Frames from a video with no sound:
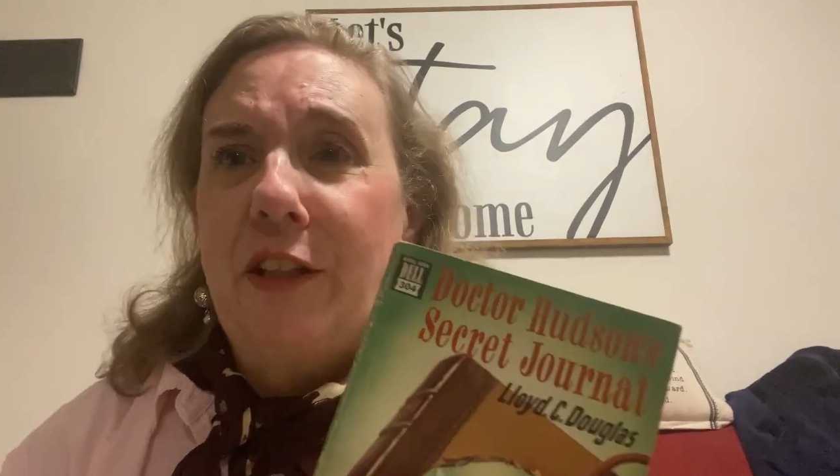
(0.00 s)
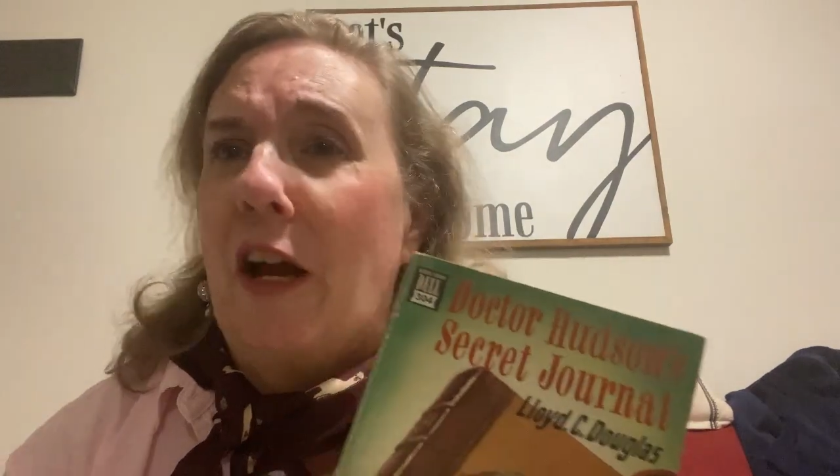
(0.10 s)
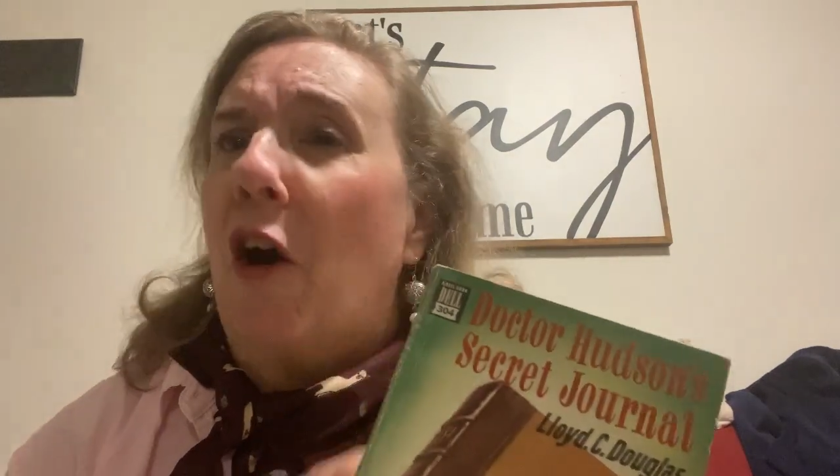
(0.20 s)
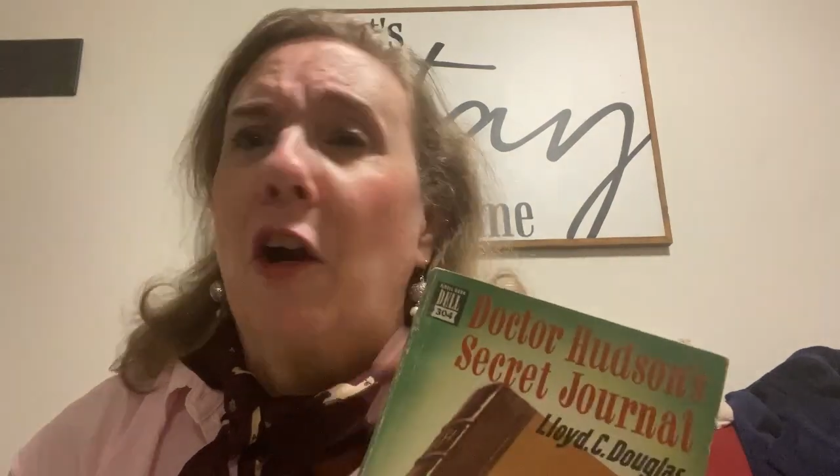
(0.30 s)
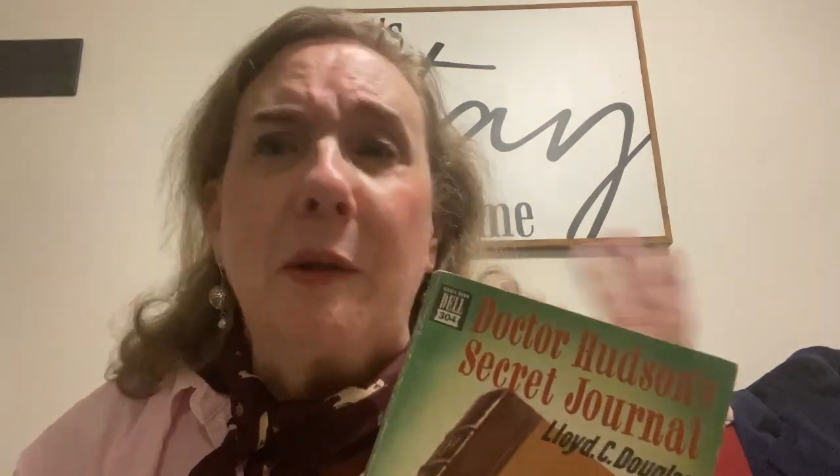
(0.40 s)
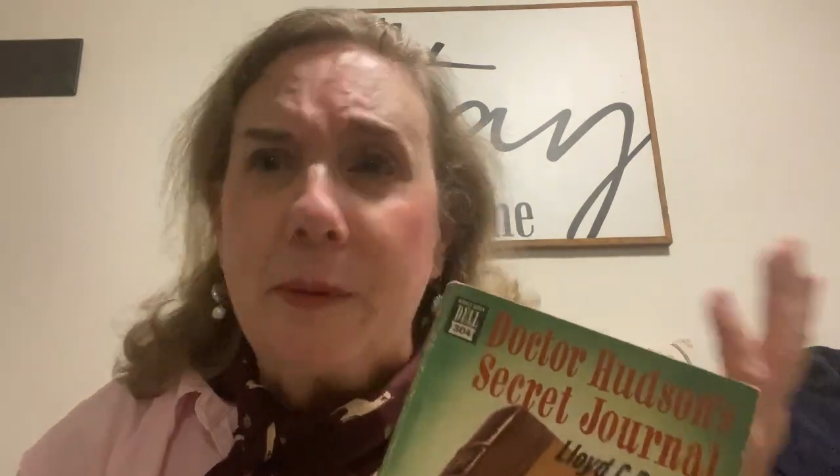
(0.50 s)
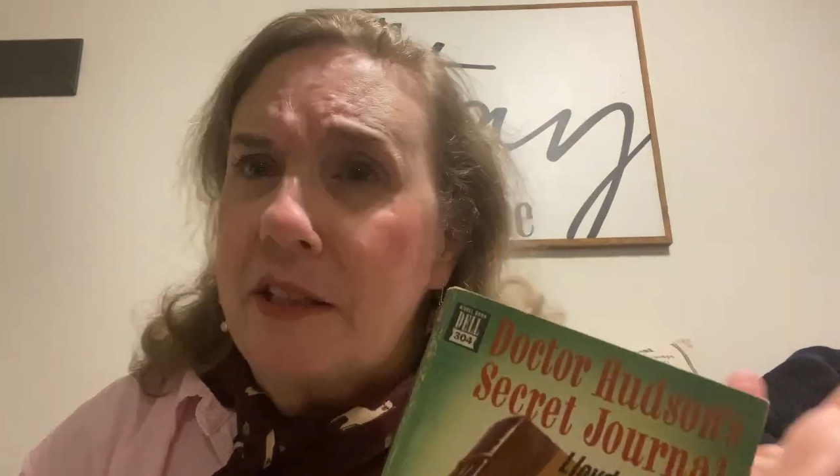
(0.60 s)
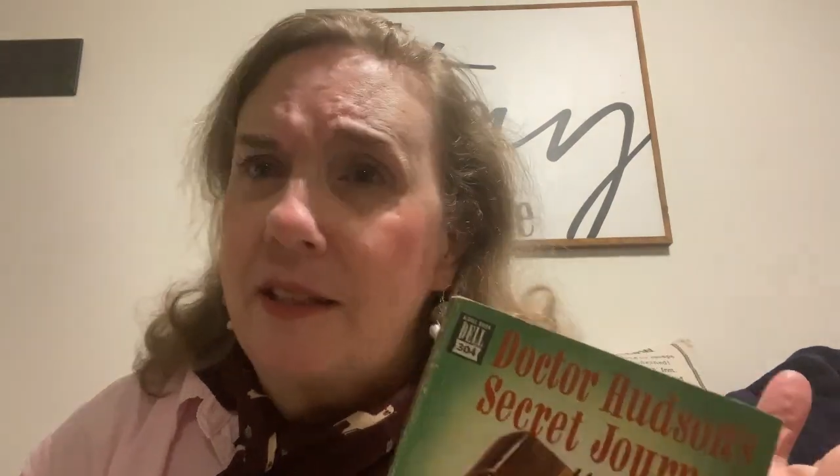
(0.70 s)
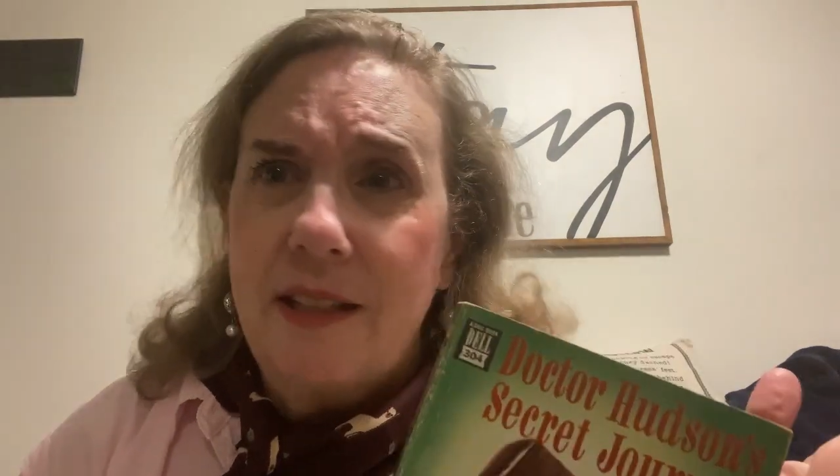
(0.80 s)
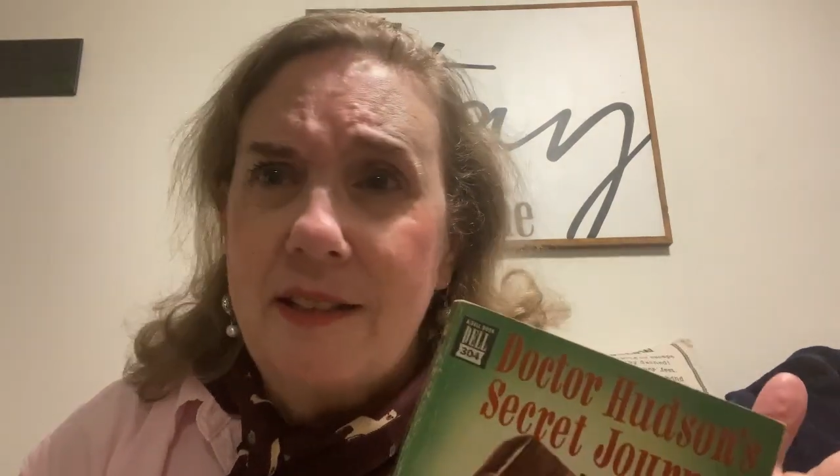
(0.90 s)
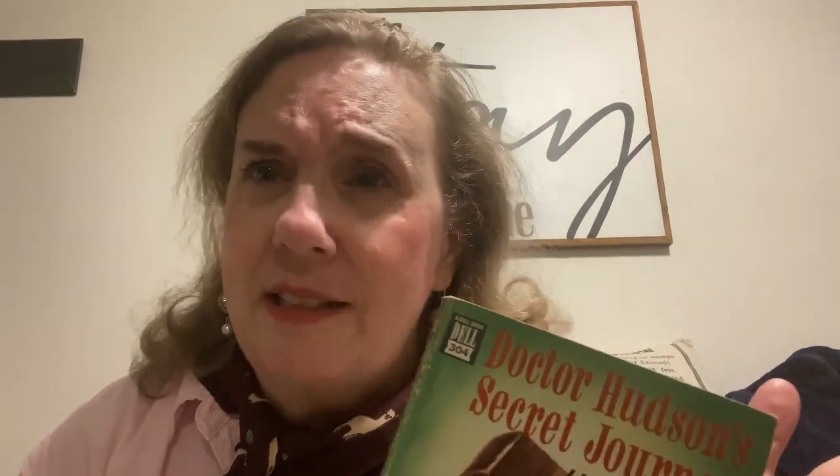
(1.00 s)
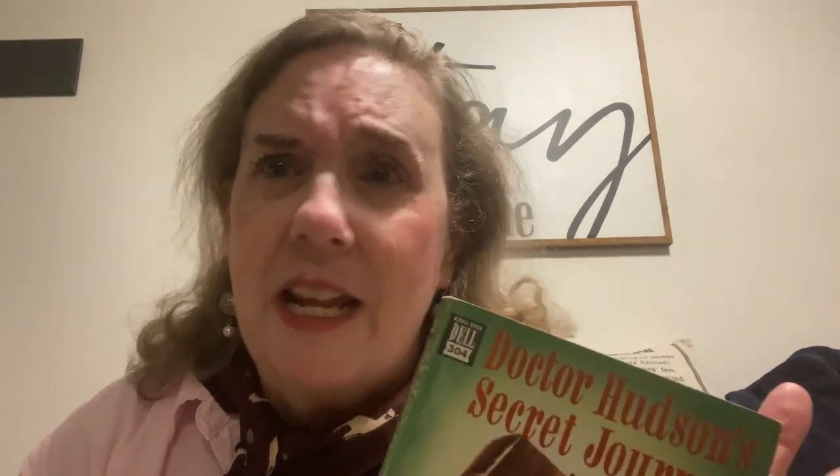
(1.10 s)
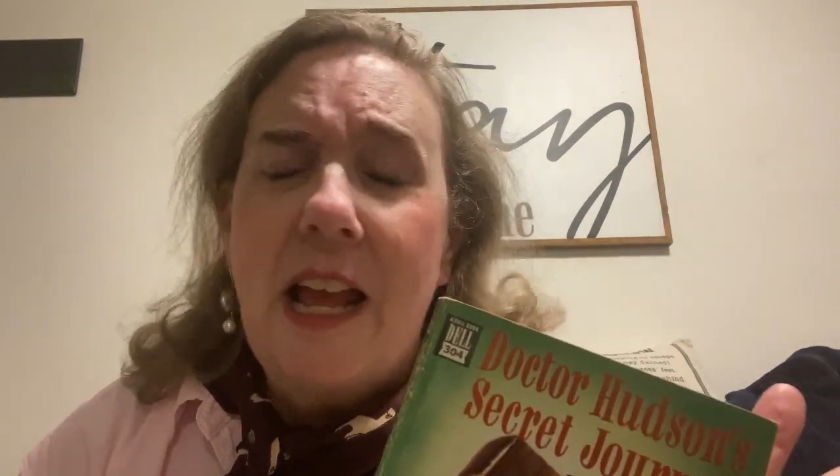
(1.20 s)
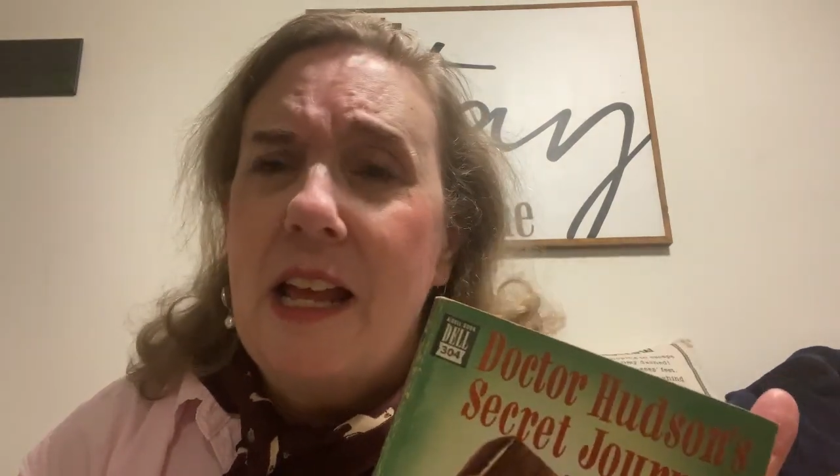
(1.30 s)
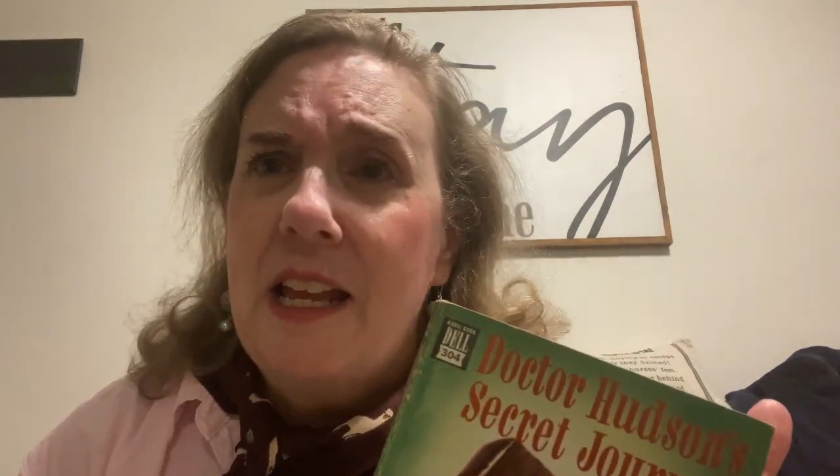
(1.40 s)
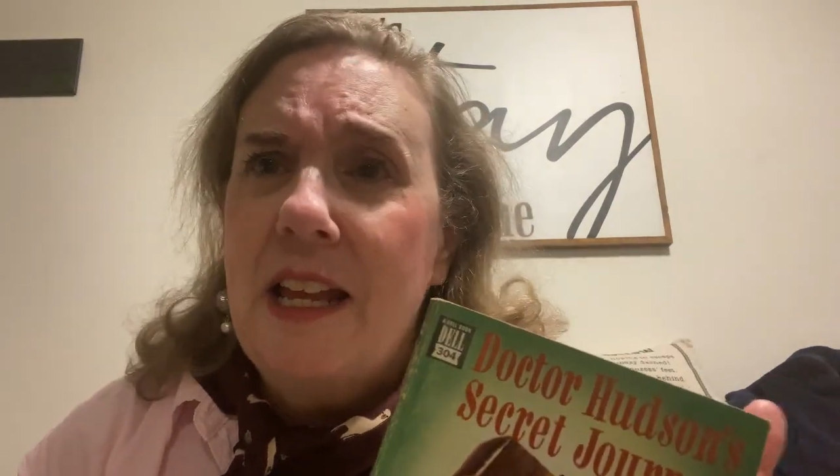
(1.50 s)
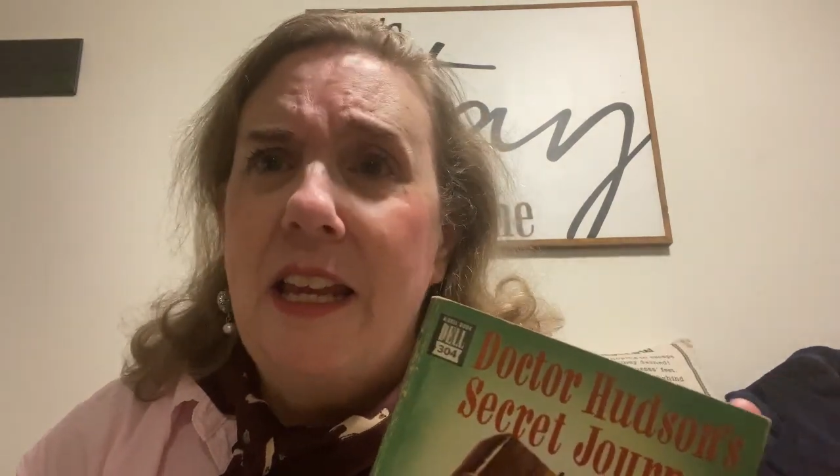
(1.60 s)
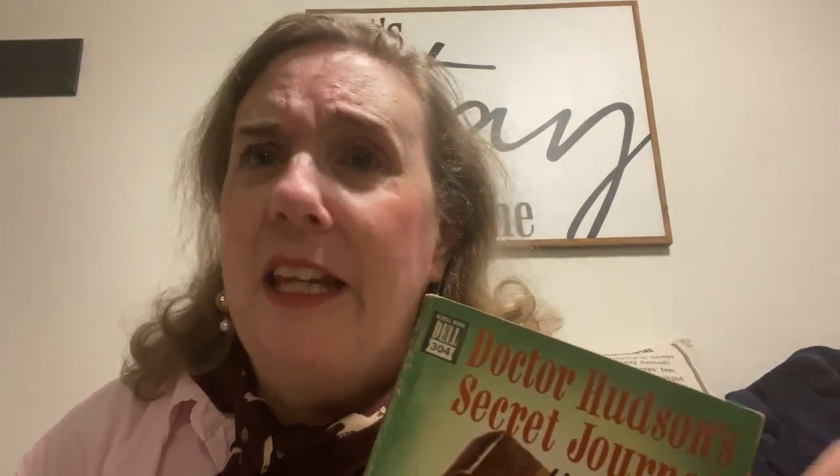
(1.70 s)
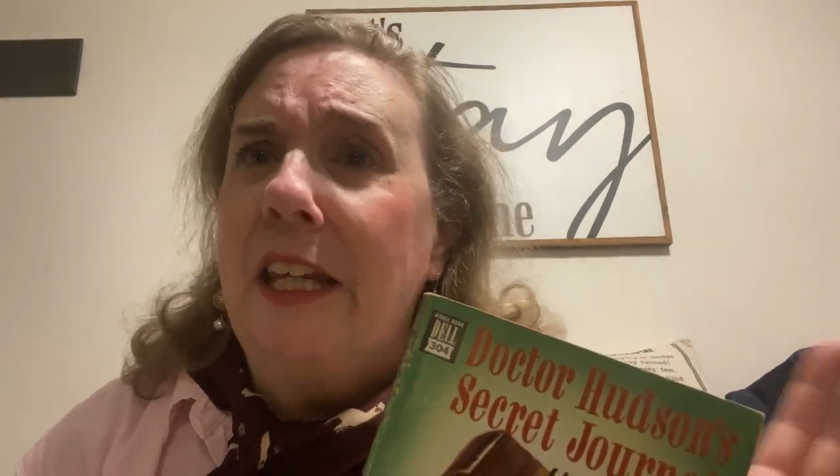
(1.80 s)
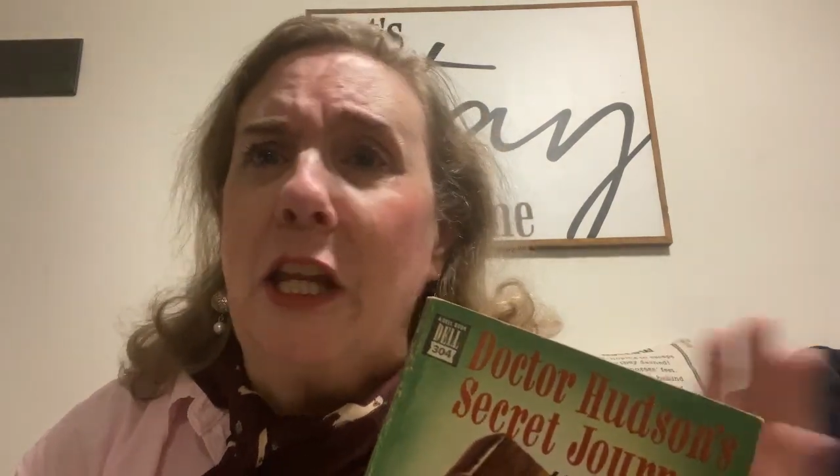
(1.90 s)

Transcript: Armistice Day,